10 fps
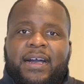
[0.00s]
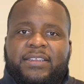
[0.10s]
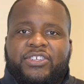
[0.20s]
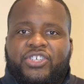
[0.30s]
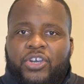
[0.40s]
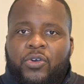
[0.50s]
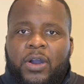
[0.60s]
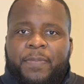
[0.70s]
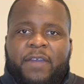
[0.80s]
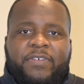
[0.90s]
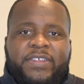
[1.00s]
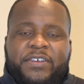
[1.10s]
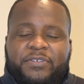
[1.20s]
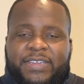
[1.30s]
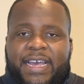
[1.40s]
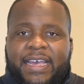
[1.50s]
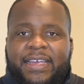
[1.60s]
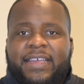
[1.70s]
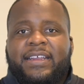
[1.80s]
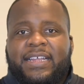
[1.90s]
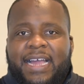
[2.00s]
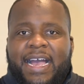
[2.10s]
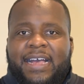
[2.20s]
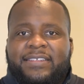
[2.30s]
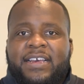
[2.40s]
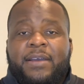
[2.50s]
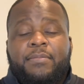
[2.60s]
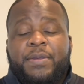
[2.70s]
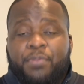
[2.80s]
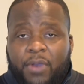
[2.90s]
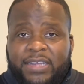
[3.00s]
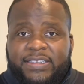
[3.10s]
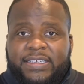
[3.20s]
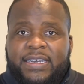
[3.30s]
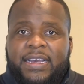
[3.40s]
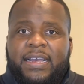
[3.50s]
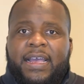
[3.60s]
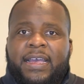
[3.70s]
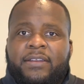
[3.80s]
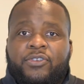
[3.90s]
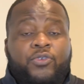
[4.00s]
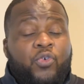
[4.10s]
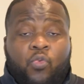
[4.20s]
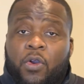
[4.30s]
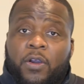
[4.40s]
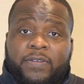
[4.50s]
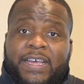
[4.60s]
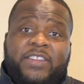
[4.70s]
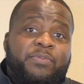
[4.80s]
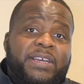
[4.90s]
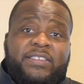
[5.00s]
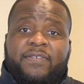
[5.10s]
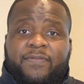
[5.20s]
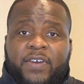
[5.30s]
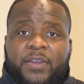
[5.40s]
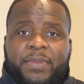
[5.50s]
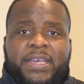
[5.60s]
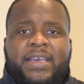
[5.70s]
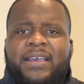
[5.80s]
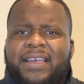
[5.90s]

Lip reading: to show up every single day in class, be present, and do the work that is placed in front of me,